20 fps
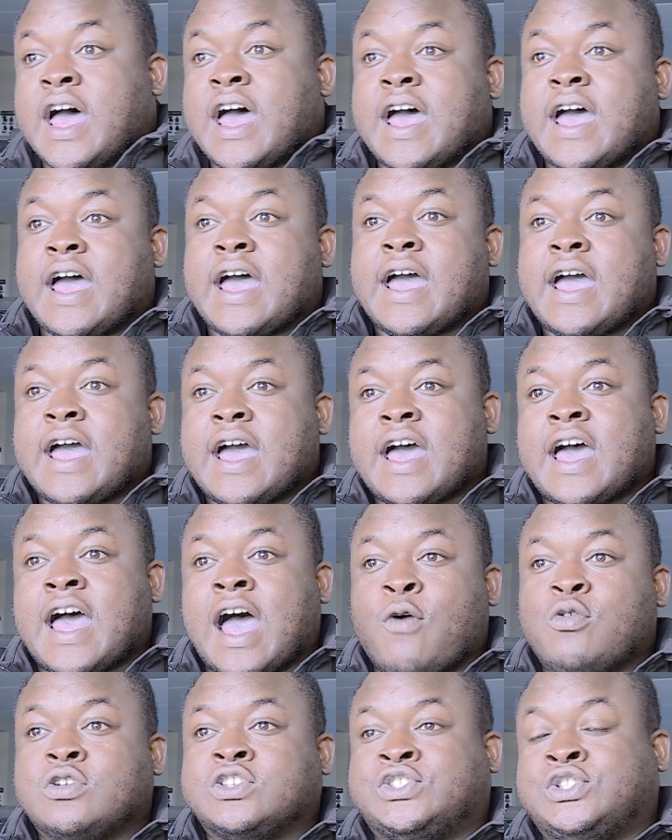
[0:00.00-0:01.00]

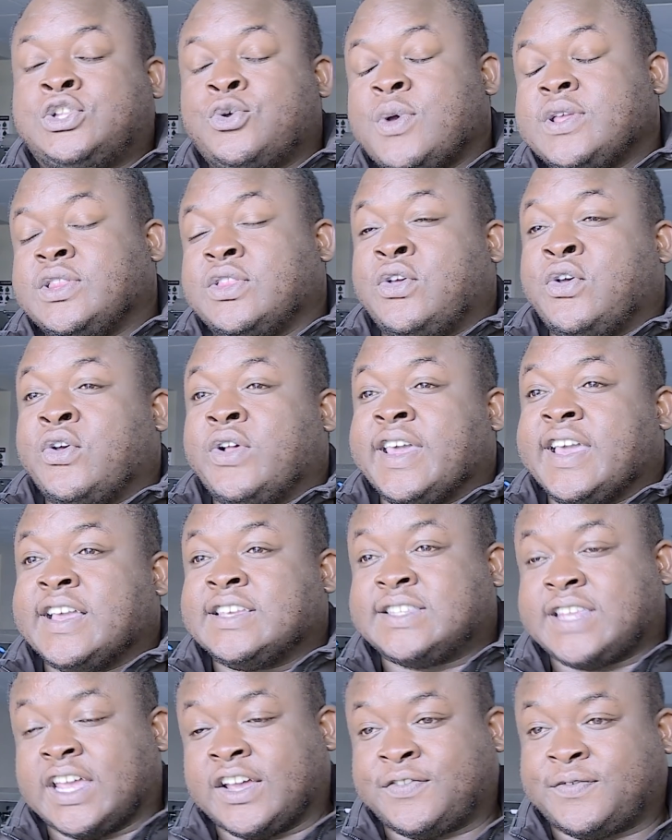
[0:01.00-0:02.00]
I was doing the earlier
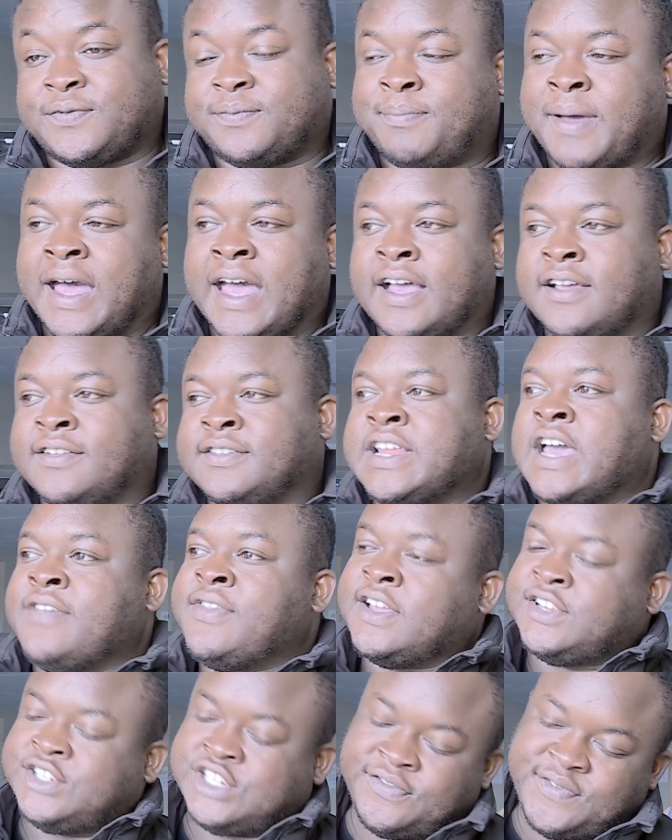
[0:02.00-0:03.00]
stuff, but now
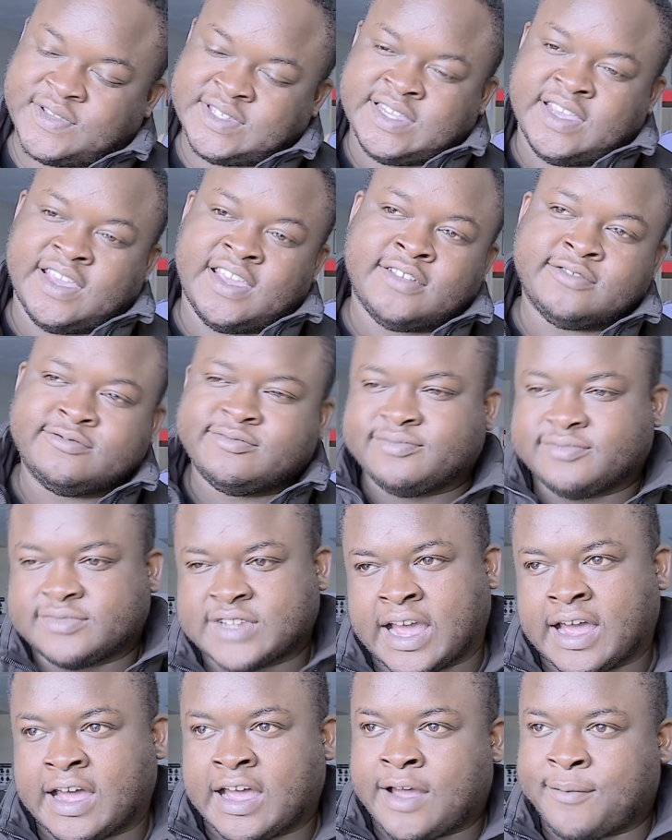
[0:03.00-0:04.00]
that Jeff is here,
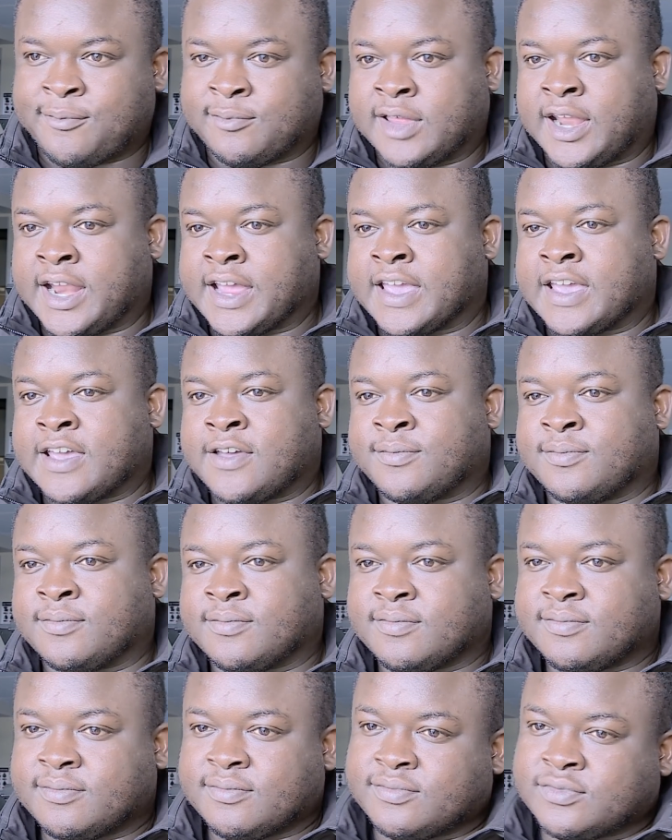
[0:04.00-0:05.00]
I'm letting him
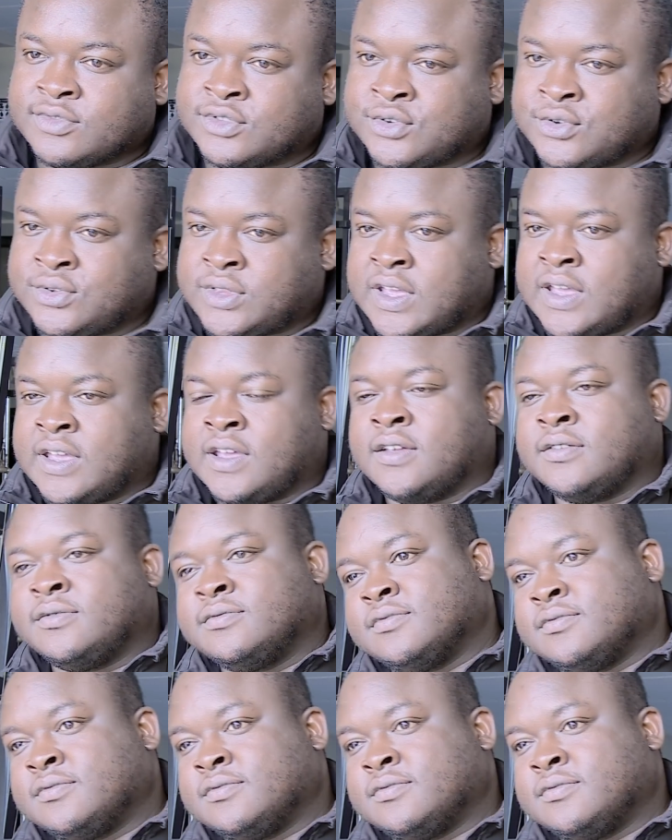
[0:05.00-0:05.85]
do the